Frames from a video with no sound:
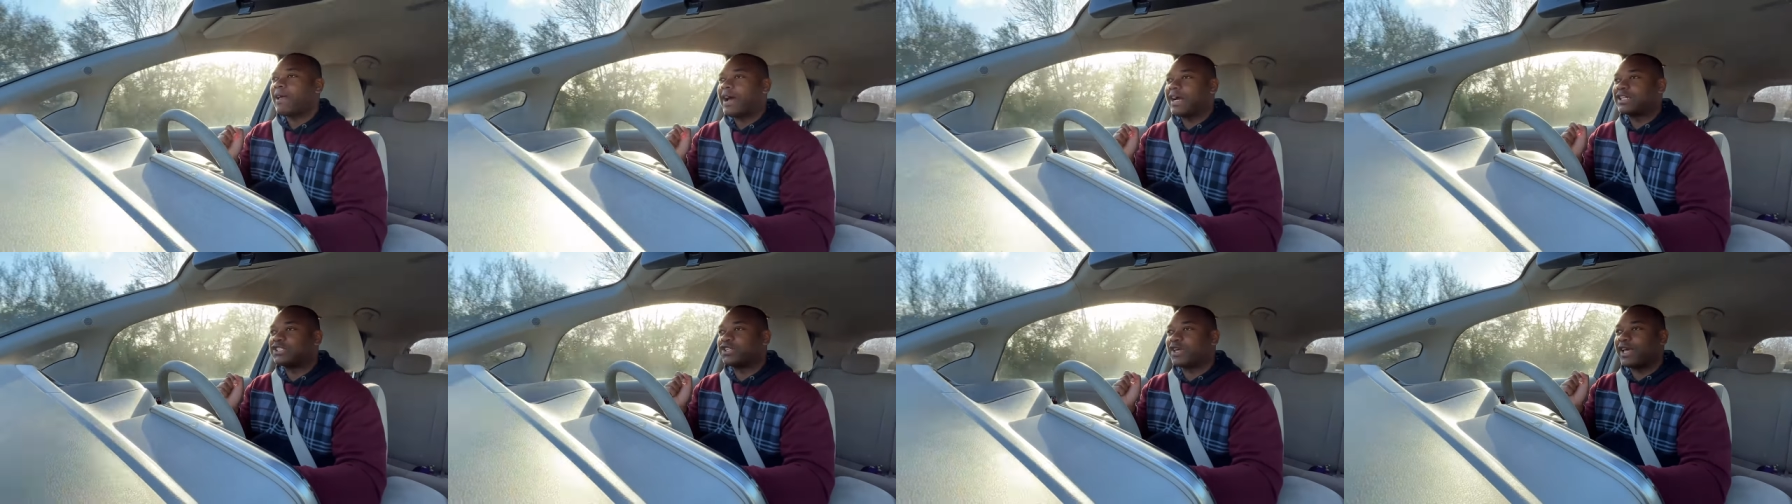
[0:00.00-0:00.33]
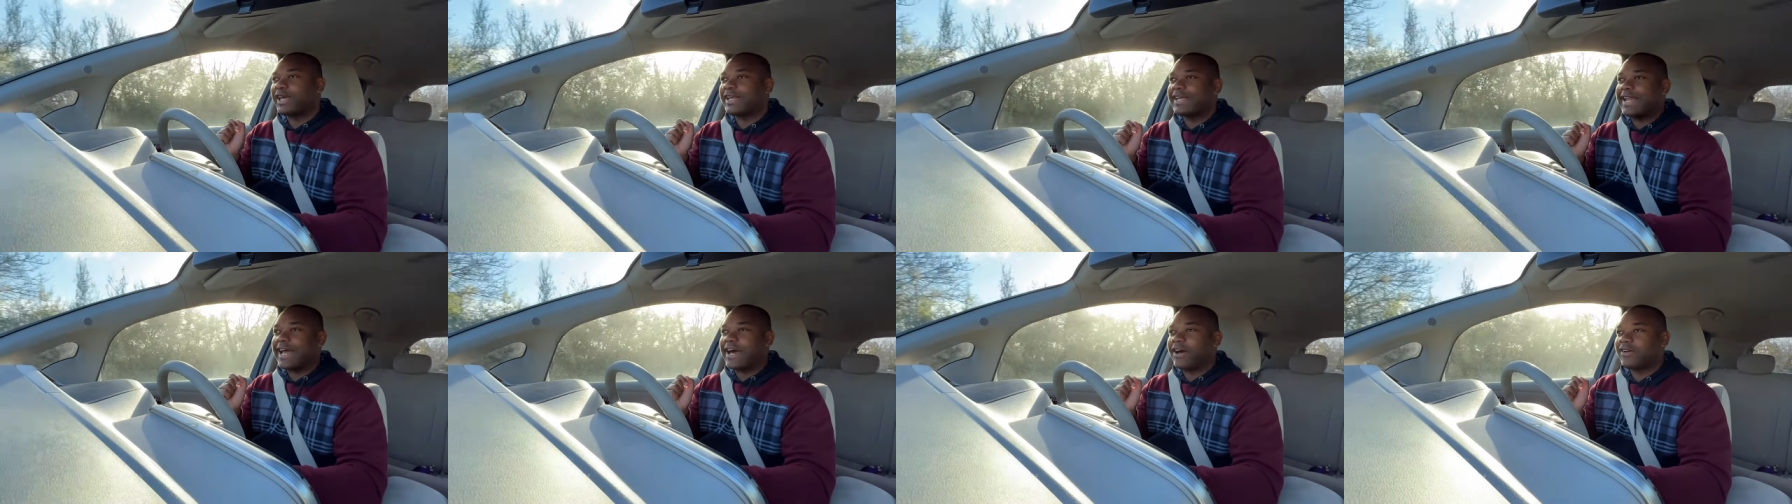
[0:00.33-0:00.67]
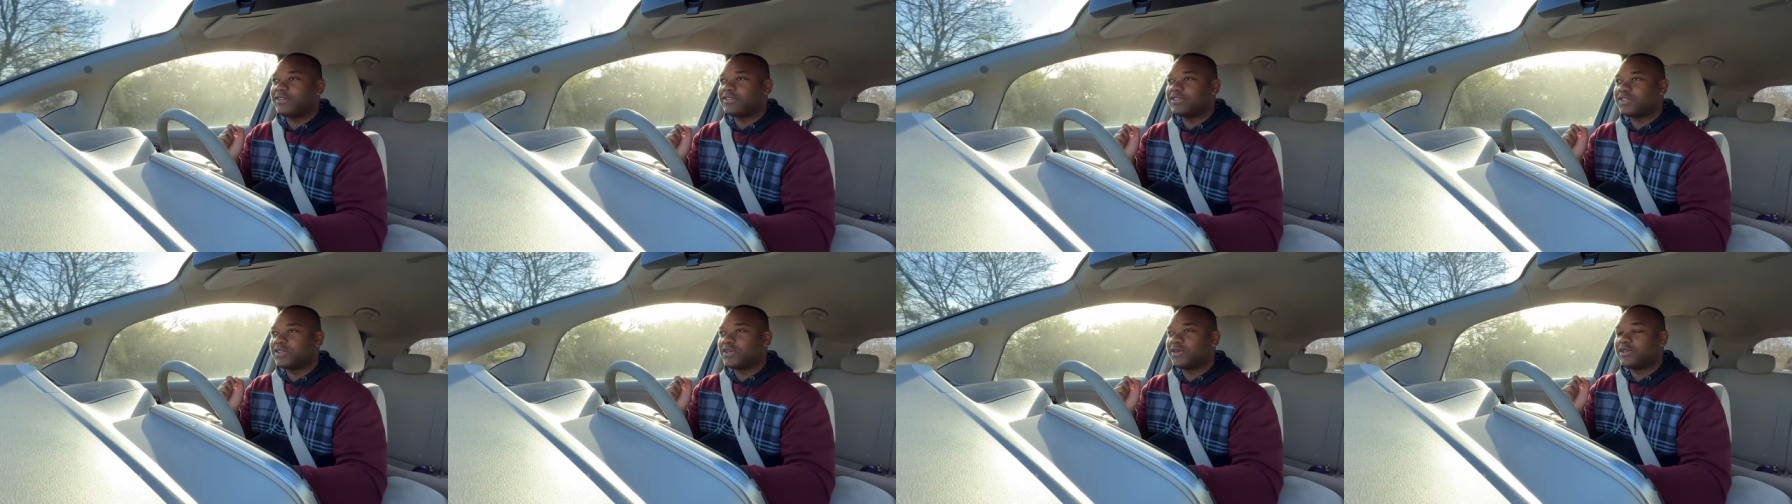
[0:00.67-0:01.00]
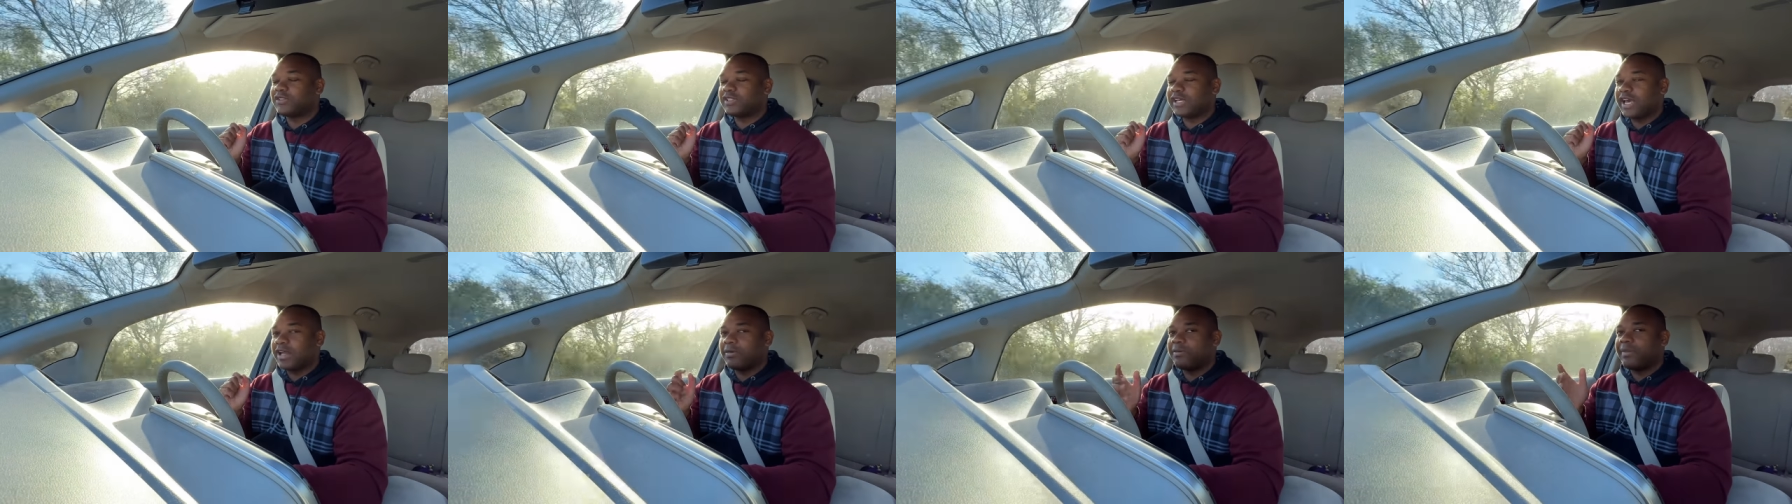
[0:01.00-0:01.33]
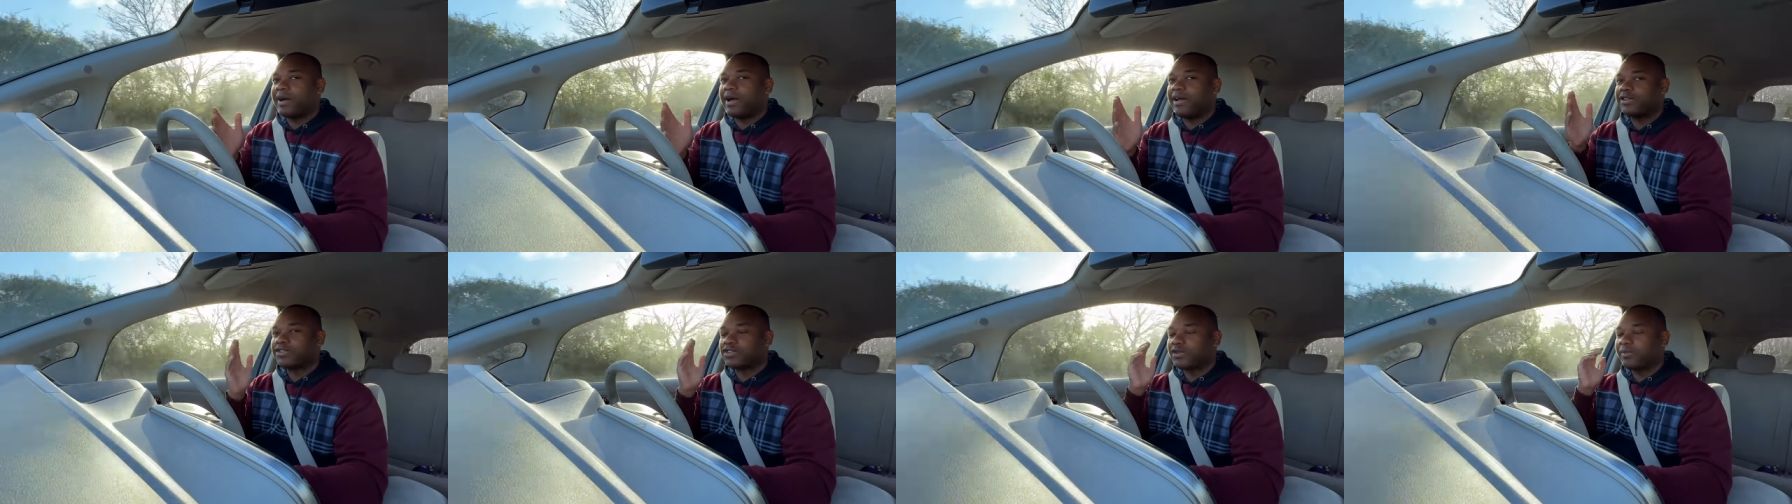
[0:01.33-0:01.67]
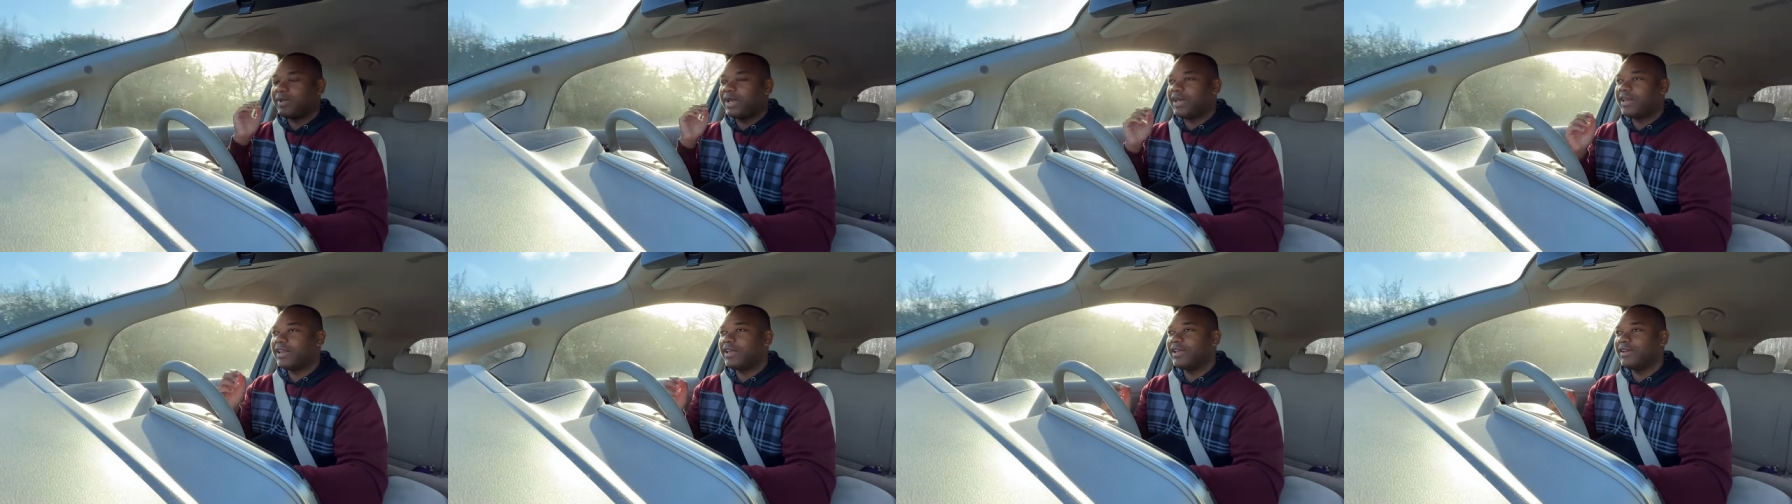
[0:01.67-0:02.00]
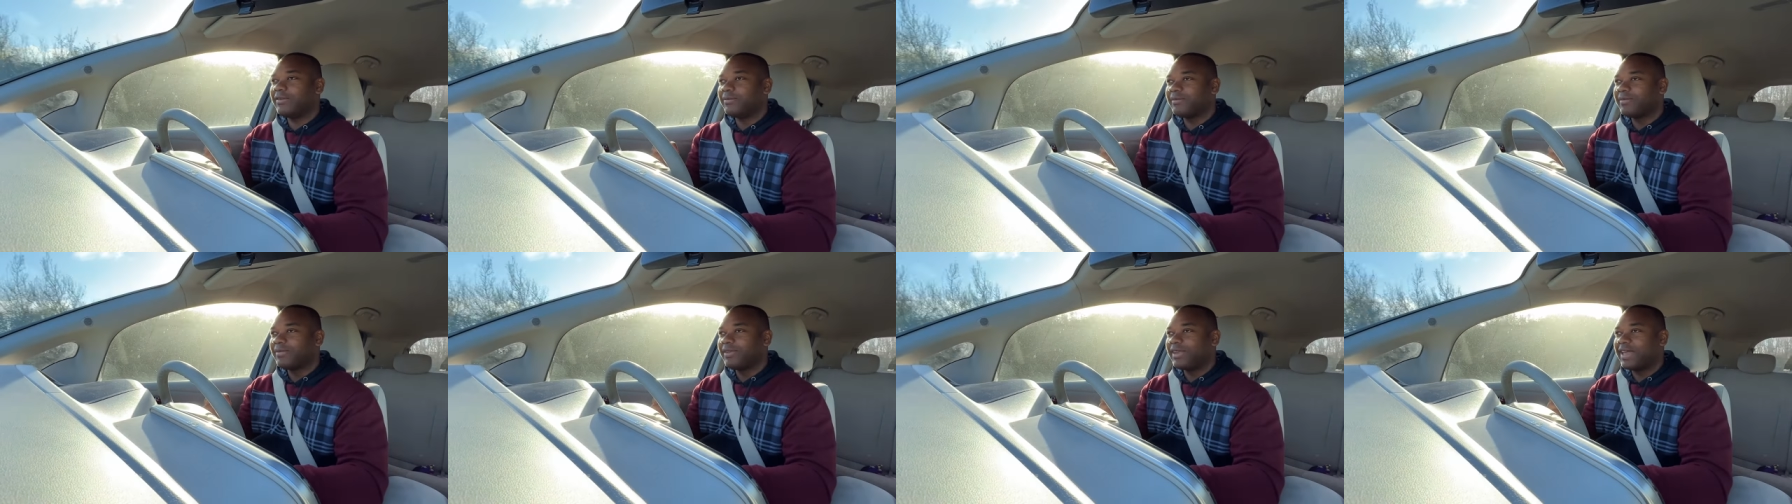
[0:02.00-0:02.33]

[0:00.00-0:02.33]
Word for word: I took it down to ten miles remaining